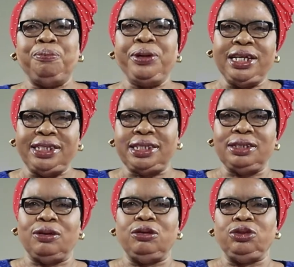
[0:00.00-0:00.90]

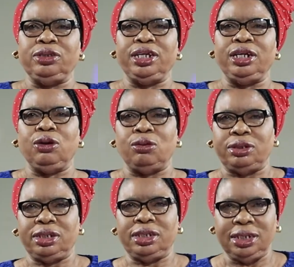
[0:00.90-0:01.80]
priest unto the
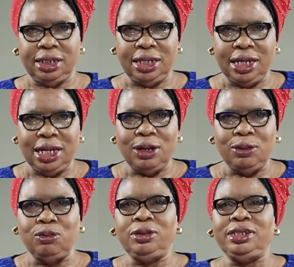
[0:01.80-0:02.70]
Lord
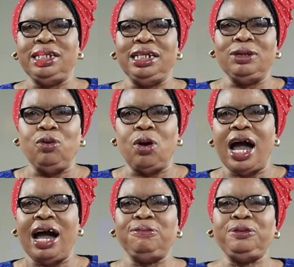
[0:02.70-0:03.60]
will
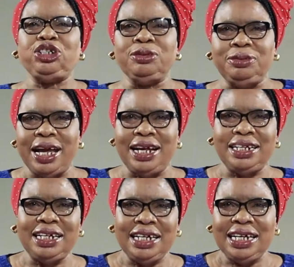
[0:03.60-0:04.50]
have children
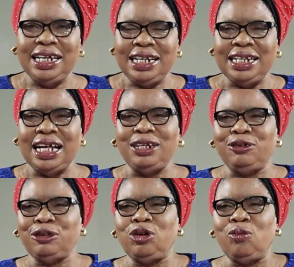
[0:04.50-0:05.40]
that
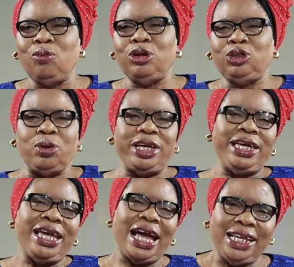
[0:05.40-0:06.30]
does not want to
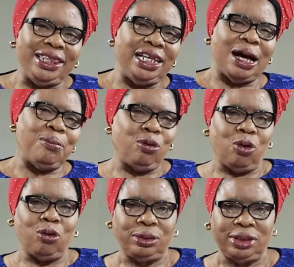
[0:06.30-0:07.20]
hear anything
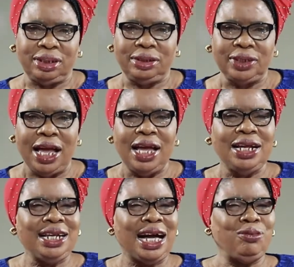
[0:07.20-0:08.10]
about God?
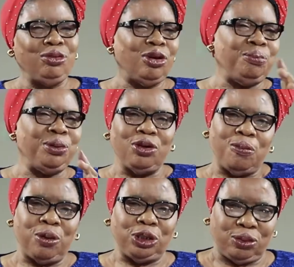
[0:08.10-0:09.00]
That would not be
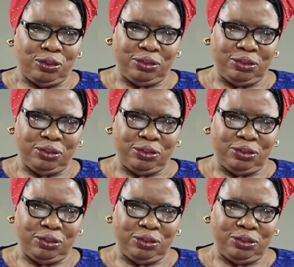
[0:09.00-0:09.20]
your portion.